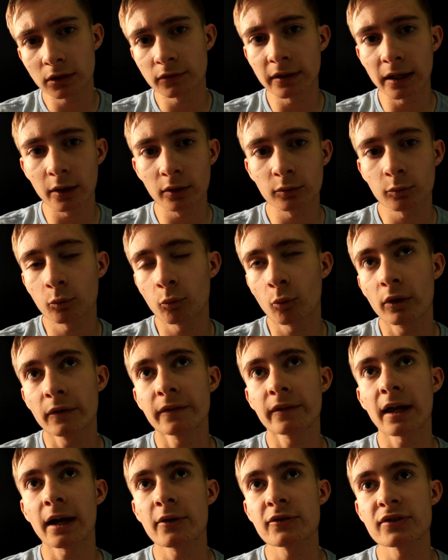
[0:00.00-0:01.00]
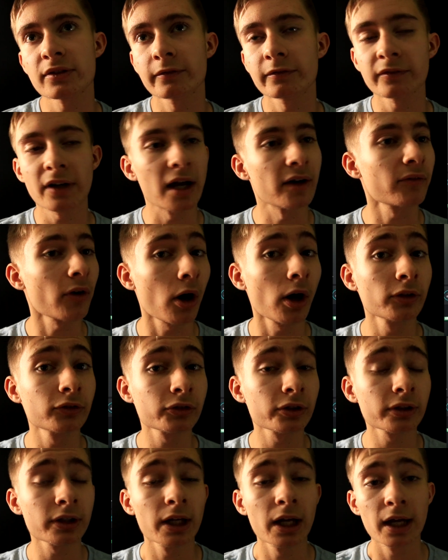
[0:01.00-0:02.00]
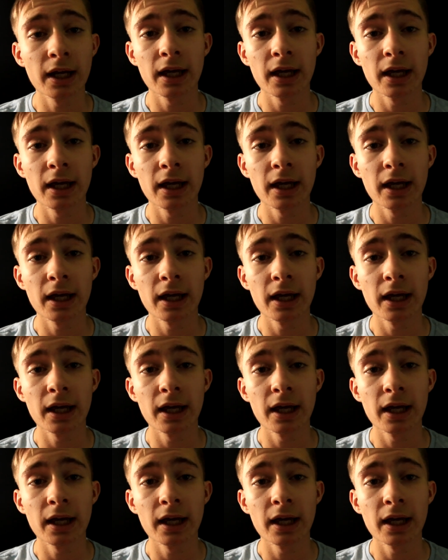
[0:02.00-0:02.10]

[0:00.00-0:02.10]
around 1,500.